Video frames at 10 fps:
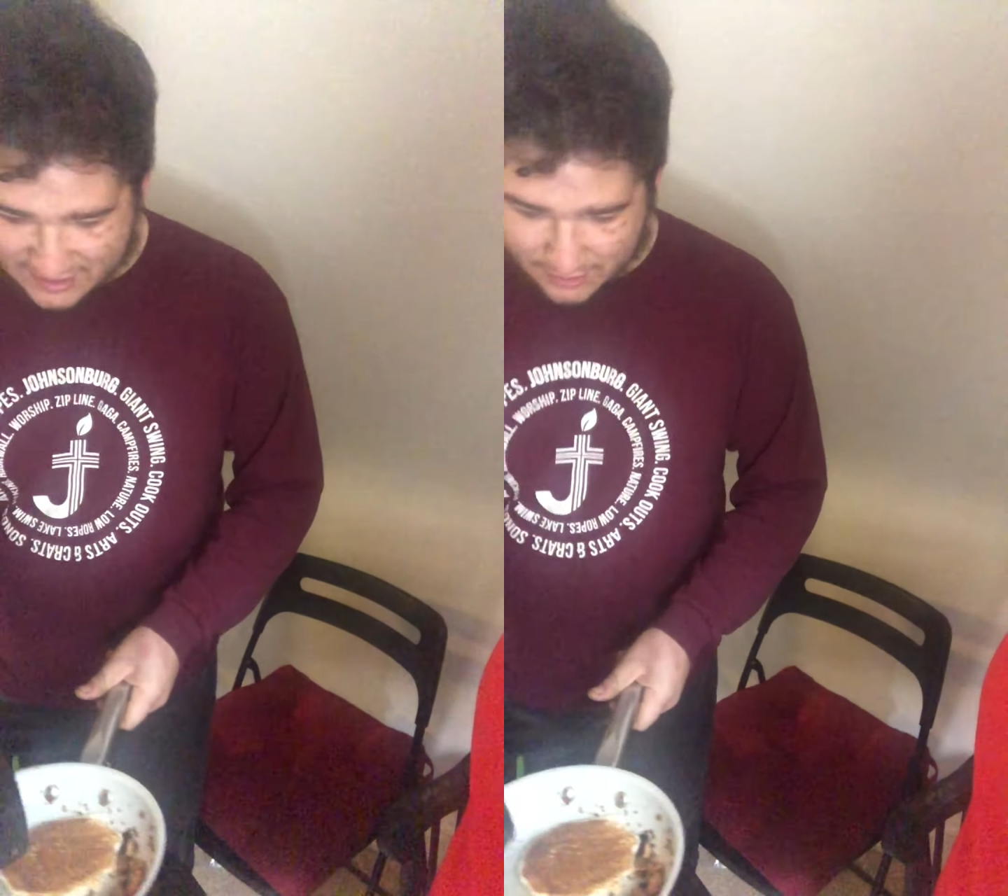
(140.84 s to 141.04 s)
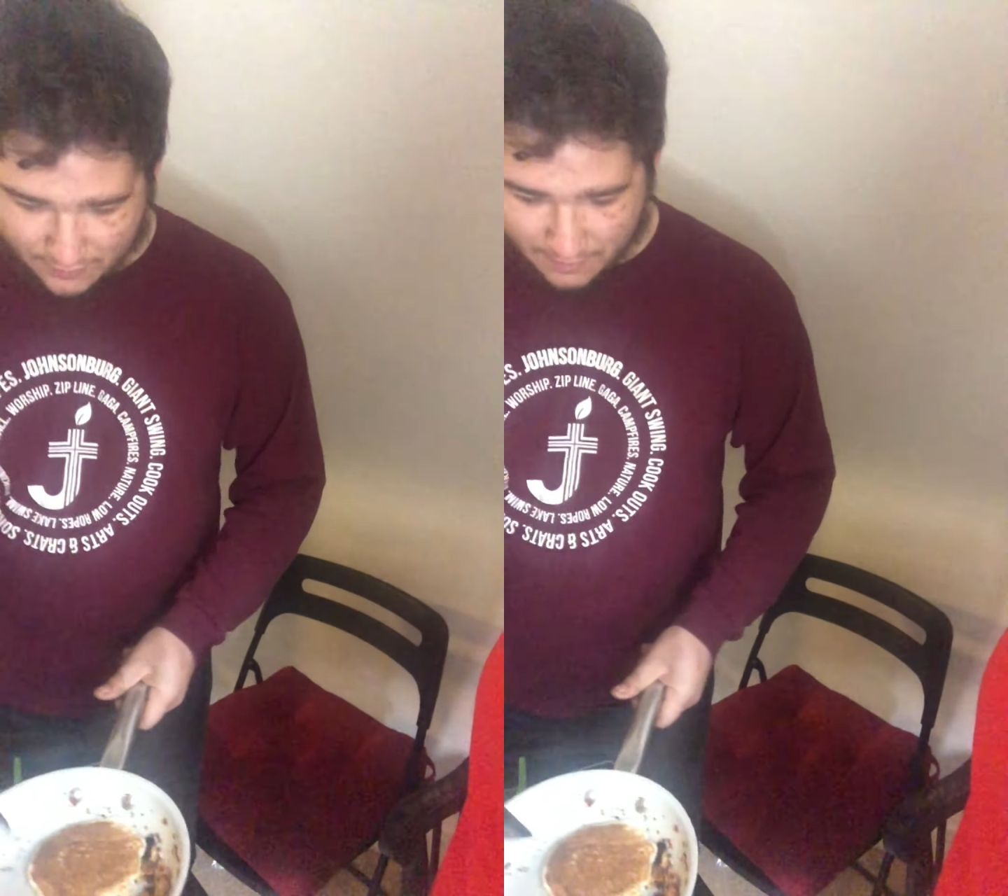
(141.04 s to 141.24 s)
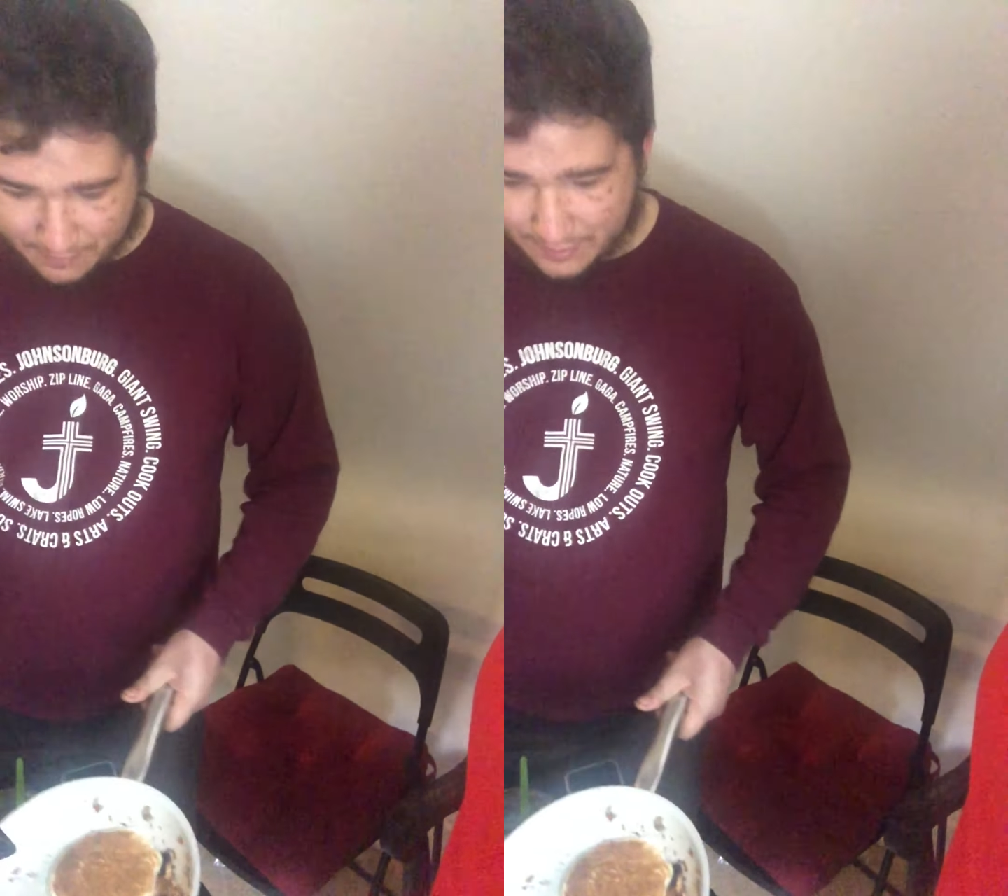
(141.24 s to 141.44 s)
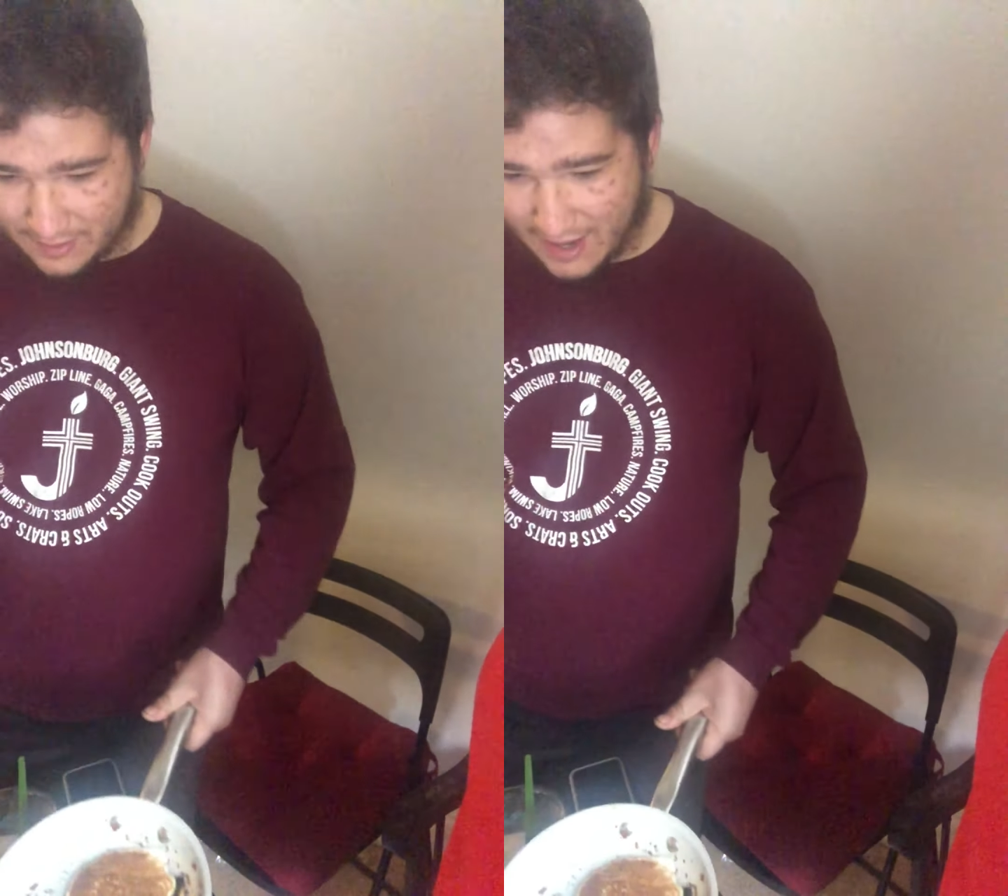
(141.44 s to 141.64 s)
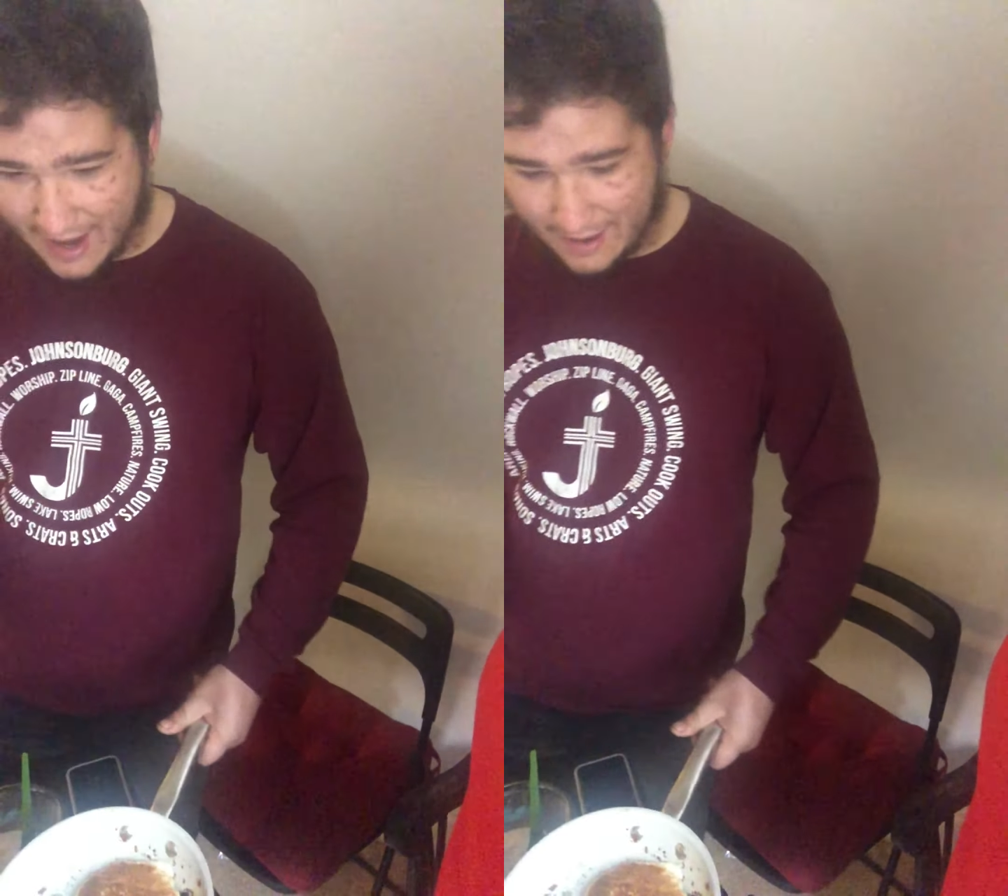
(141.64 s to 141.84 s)
syrup,
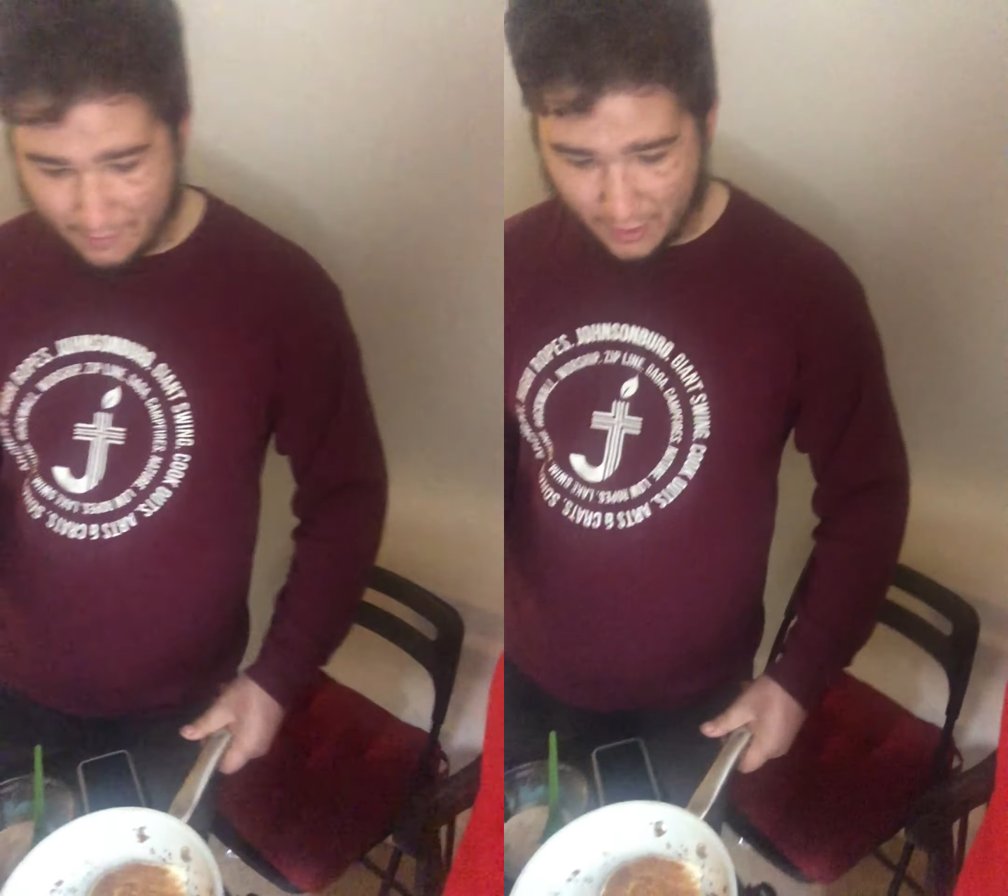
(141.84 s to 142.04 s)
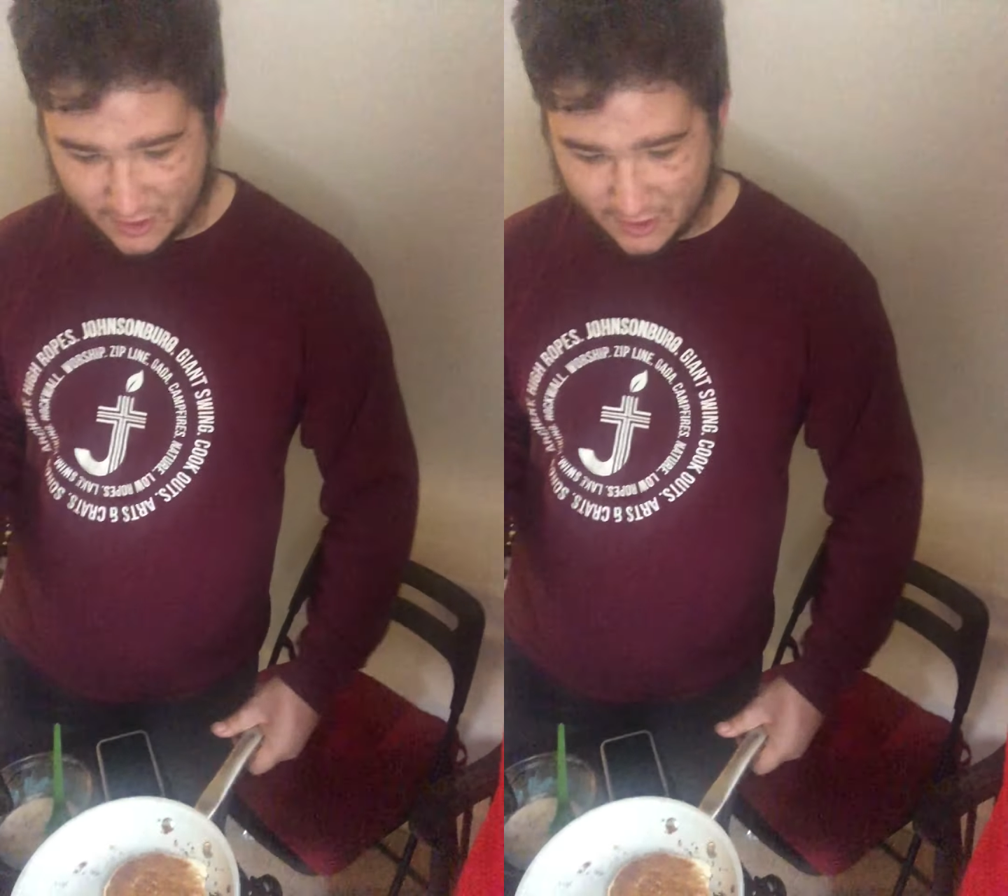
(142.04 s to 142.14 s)
and